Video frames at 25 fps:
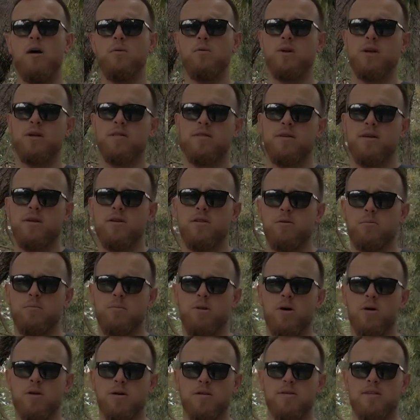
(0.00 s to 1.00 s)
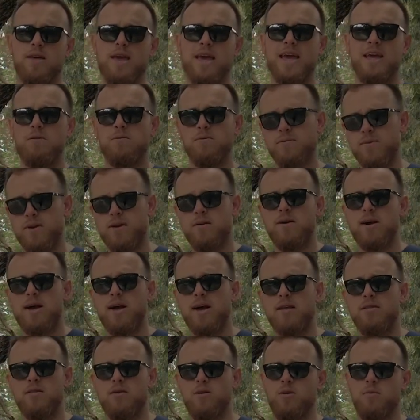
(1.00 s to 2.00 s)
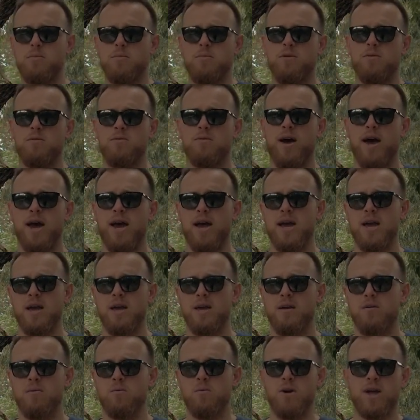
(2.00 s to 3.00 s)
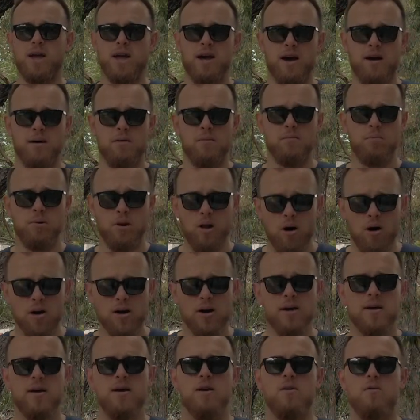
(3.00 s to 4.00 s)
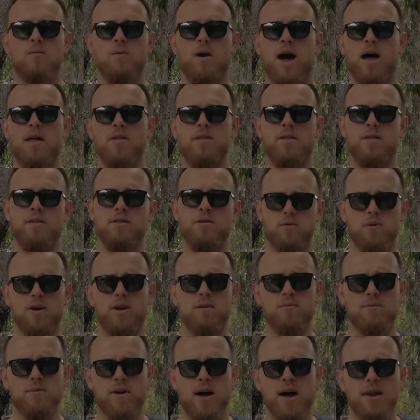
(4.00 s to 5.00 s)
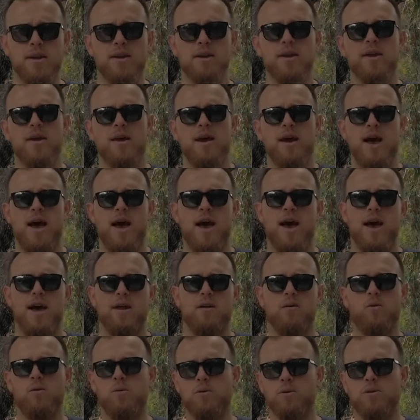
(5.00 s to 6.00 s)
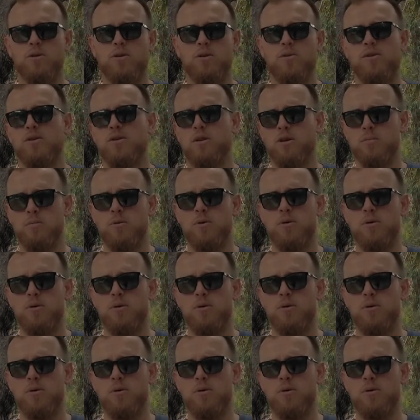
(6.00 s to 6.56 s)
I would consider the blocks inferior in terms of a rear block rather than street front, and also the dollar